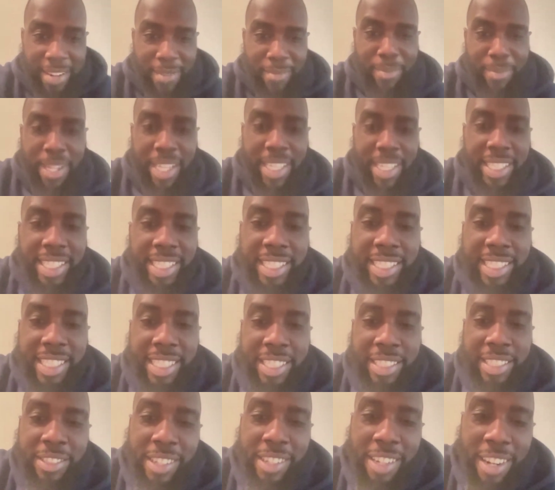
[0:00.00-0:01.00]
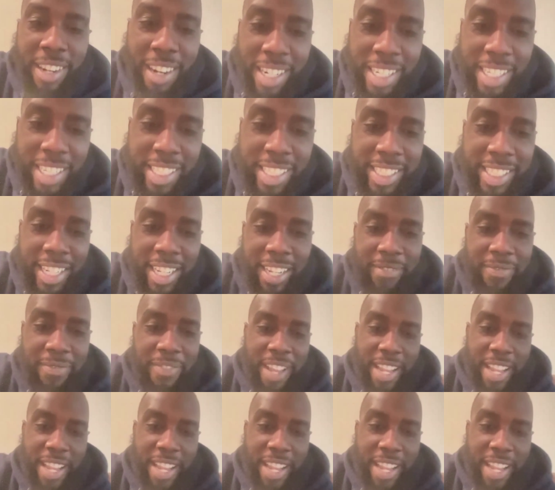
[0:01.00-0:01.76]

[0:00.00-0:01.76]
and I'm based in Central Arkansas.